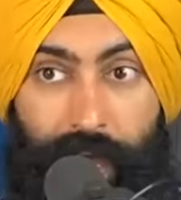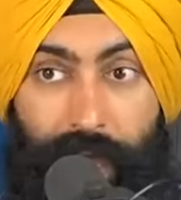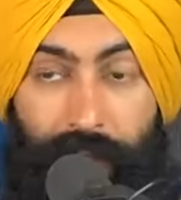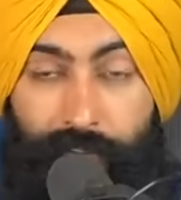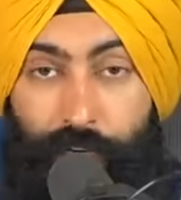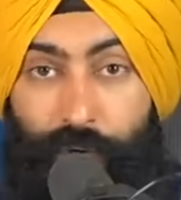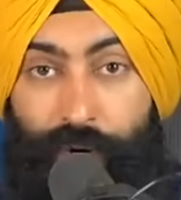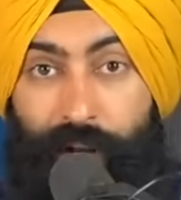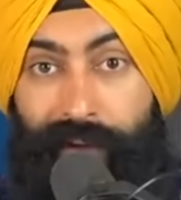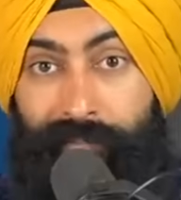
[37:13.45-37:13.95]
And
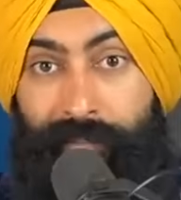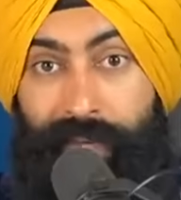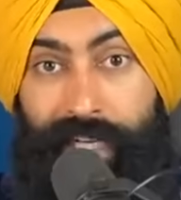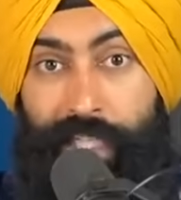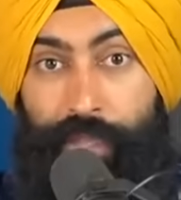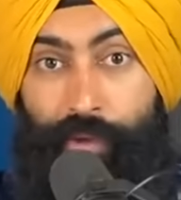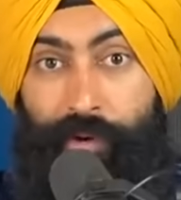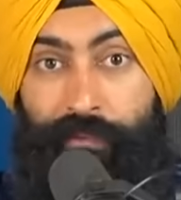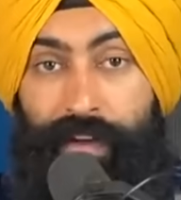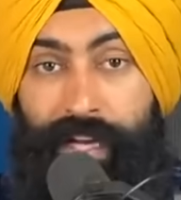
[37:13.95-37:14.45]
you don't have money
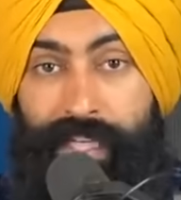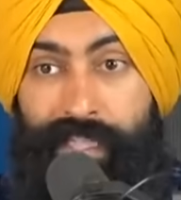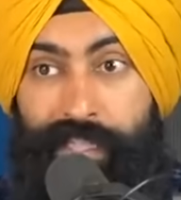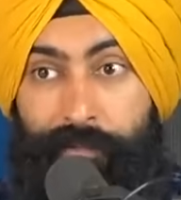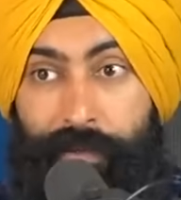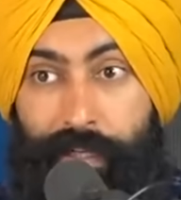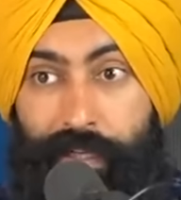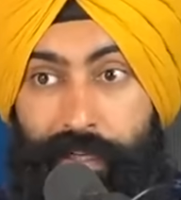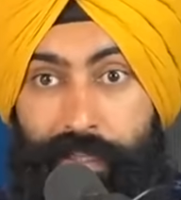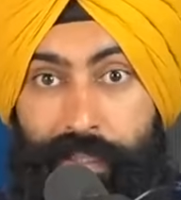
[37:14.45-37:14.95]
to invest
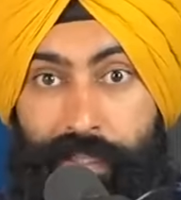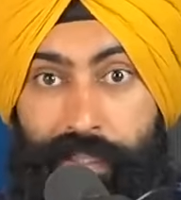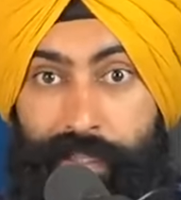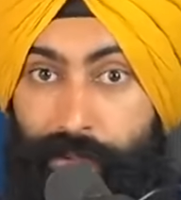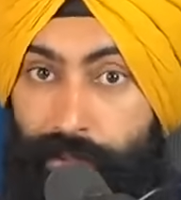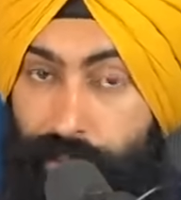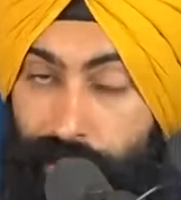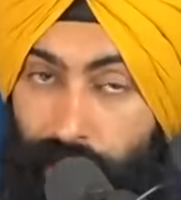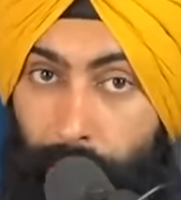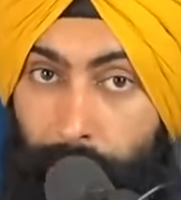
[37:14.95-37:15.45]
because
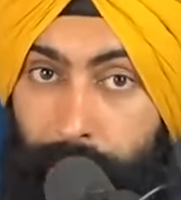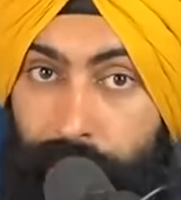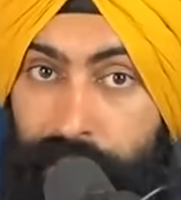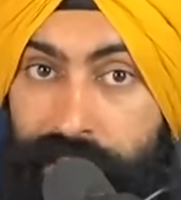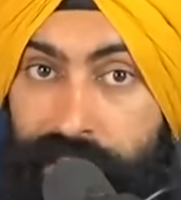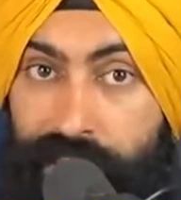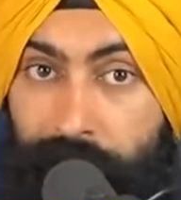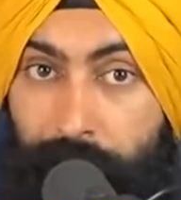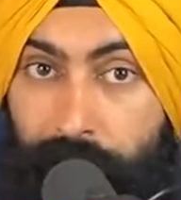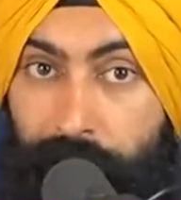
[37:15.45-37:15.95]
you got
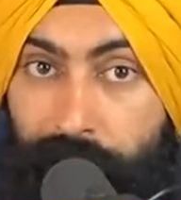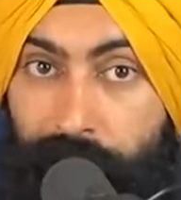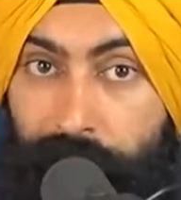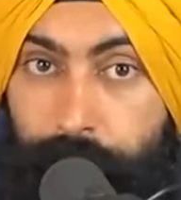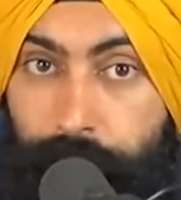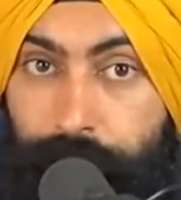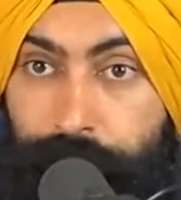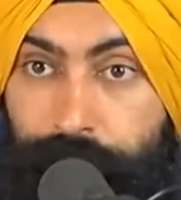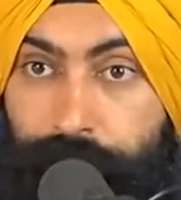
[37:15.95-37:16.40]
bills to pay.